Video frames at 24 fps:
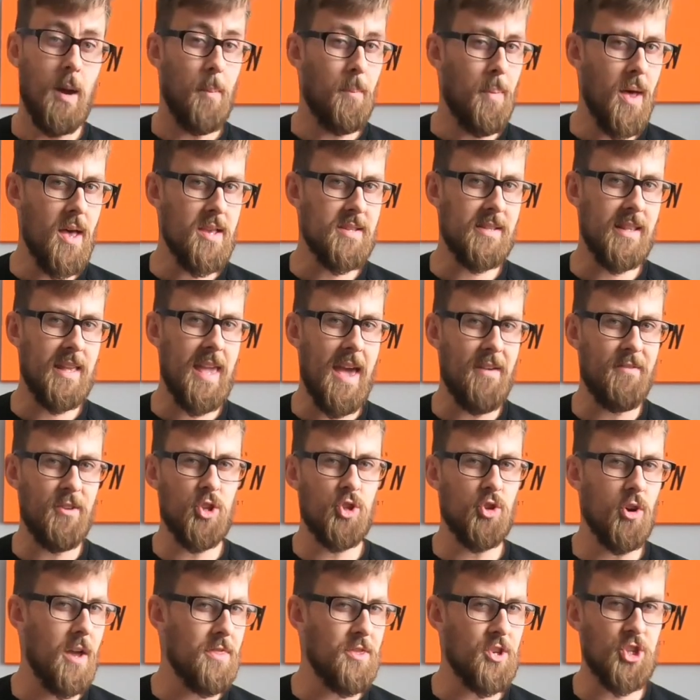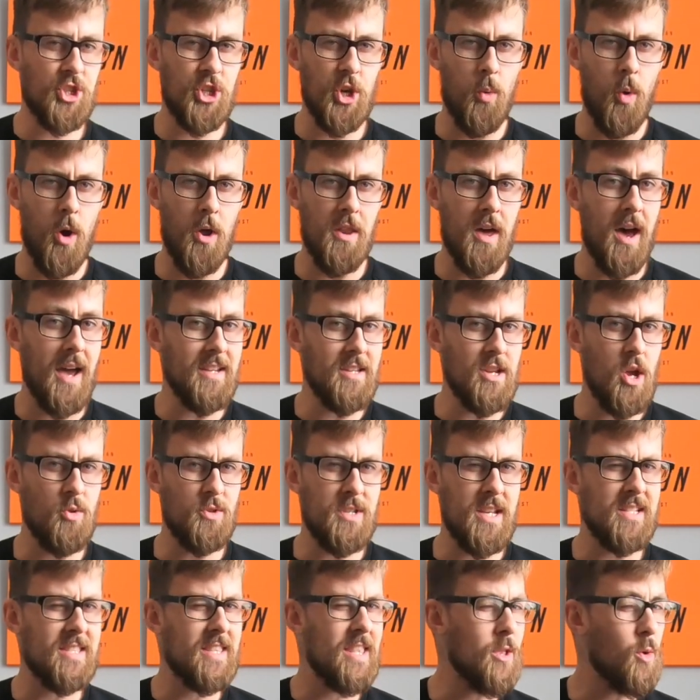Now, personally, having tried the shoe on, I
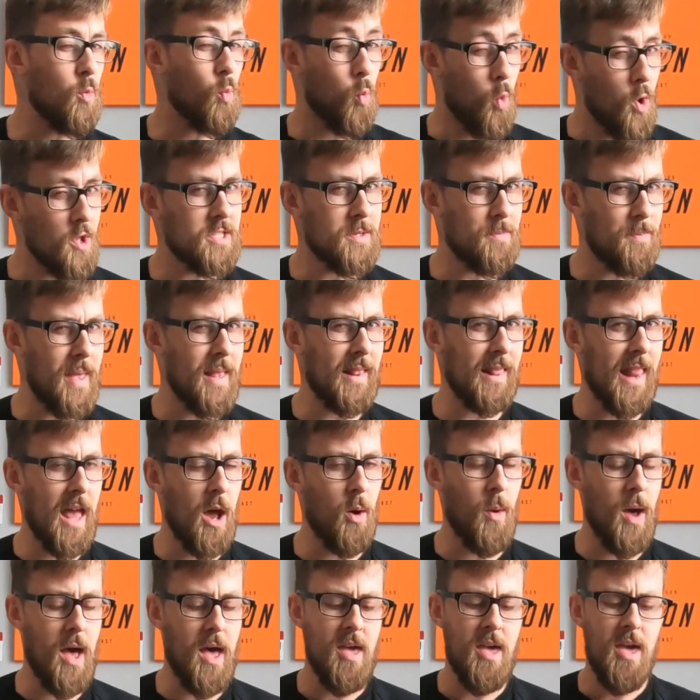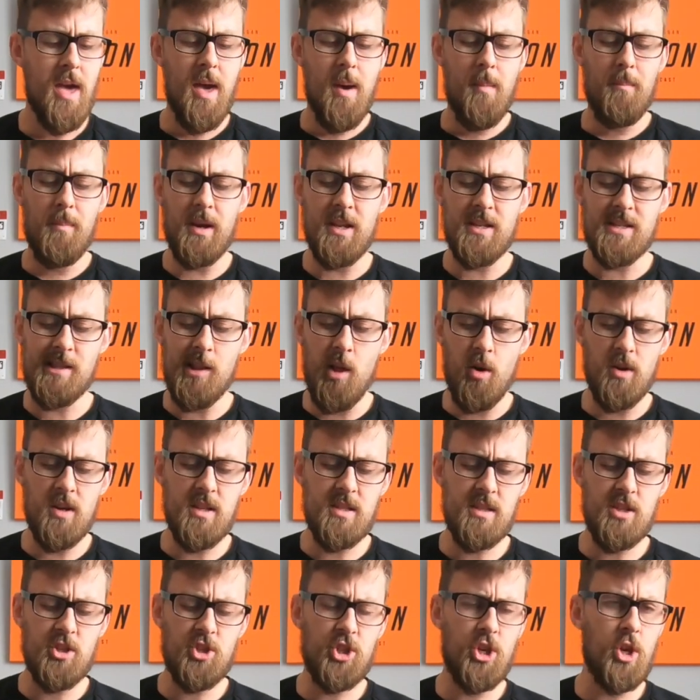noticed that it was a bit lower, but as long as
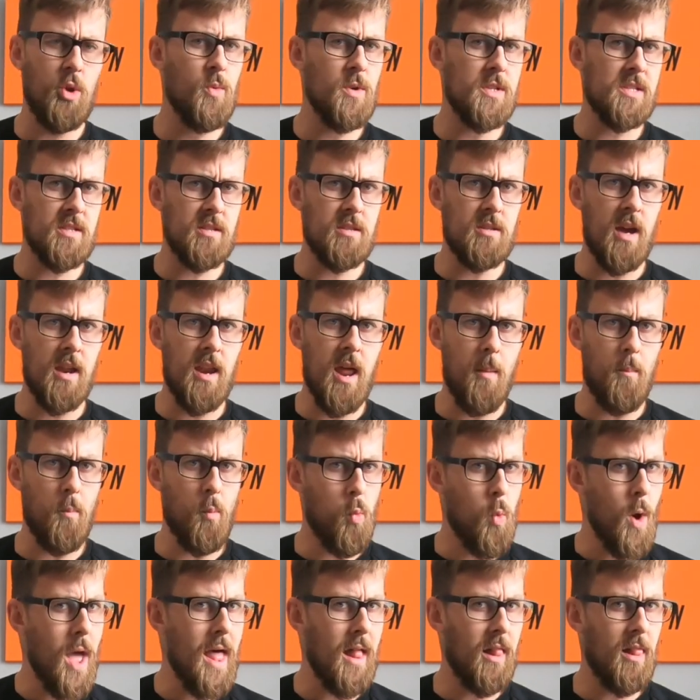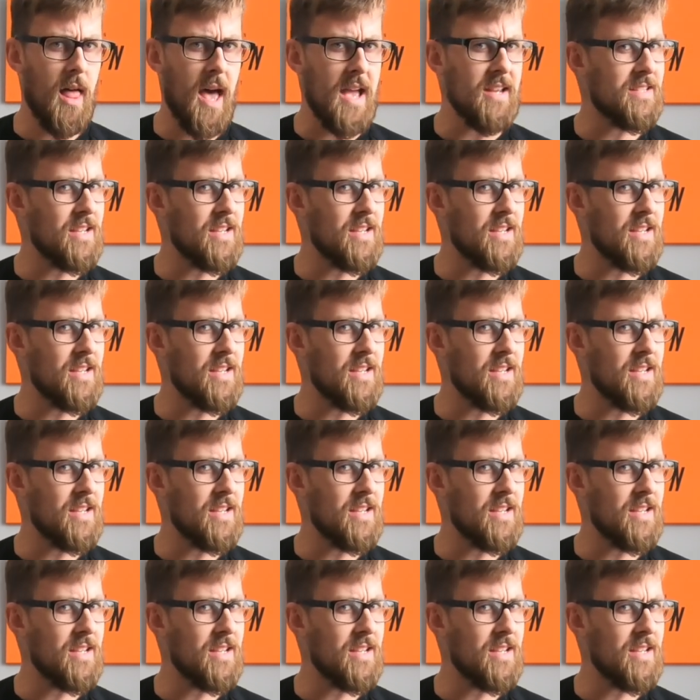the shoe was done up well, I